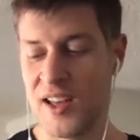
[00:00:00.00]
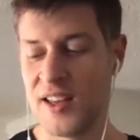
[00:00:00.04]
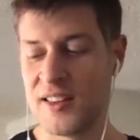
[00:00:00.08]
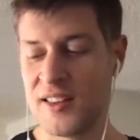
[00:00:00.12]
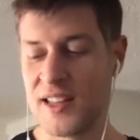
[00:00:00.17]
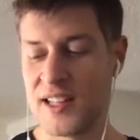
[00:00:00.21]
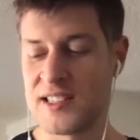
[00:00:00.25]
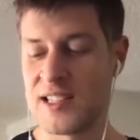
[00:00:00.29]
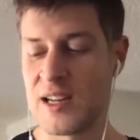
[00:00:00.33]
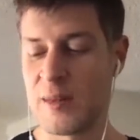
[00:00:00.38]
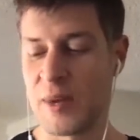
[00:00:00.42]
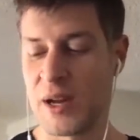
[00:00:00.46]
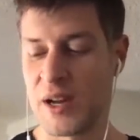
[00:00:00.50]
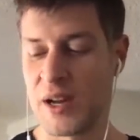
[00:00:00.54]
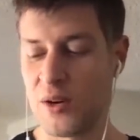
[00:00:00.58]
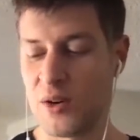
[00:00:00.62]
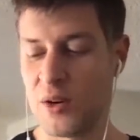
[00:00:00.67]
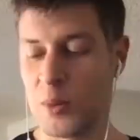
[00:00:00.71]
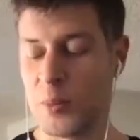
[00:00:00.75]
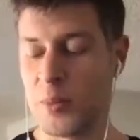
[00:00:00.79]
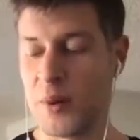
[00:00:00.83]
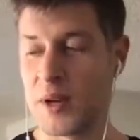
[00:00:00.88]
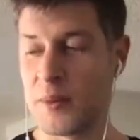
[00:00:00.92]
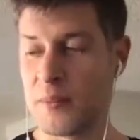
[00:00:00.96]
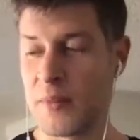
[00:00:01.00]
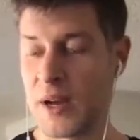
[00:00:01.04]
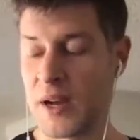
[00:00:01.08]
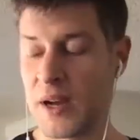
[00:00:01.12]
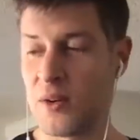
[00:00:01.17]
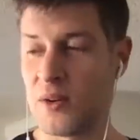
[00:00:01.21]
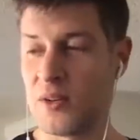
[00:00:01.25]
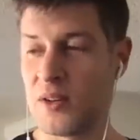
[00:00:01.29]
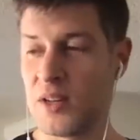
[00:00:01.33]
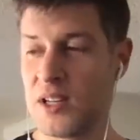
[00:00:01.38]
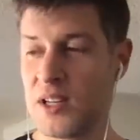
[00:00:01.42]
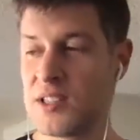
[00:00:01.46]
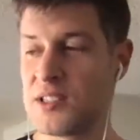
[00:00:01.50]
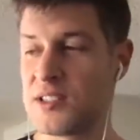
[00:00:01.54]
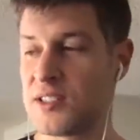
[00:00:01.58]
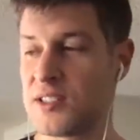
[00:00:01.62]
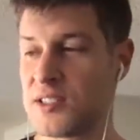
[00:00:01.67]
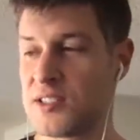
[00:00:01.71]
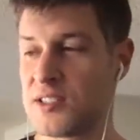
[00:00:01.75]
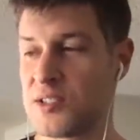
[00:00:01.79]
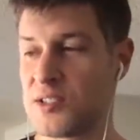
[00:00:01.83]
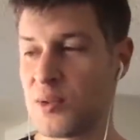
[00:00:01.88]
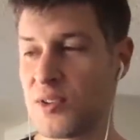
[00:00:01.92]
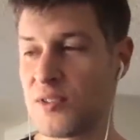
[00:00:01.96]
That's not my goal, but my goal is
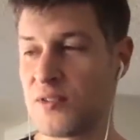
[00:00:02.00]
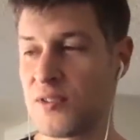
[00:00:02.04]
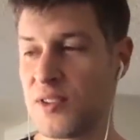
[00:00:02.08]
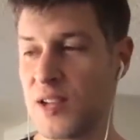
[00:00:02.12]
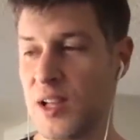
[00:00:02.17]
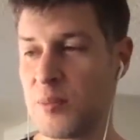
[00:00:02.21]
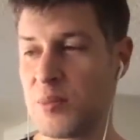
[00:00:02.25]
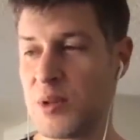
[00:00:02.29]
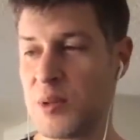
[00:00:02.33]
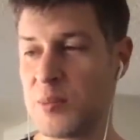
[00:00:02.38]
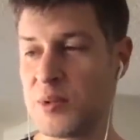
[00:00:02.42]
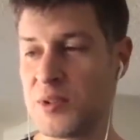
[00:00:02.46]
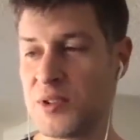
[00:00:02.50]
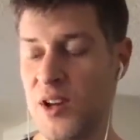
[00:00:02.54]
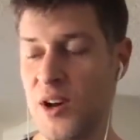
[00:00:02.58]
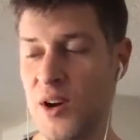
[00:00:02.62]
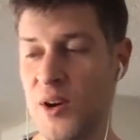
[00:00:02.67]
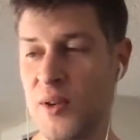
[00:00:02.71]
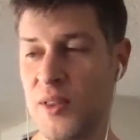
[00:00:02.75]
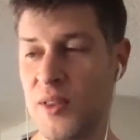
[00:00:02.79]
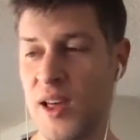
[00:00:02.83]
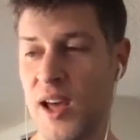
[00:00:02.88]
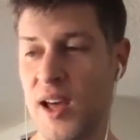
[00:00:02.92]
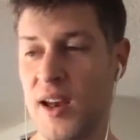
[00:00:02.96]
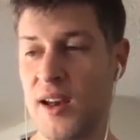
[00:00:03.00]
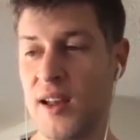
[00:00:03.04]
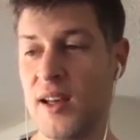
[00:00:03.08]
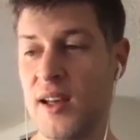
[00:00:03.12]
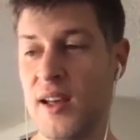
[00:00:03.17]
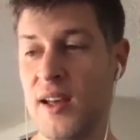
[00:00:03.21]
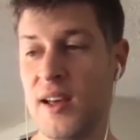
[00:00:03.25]
to sort of let people know that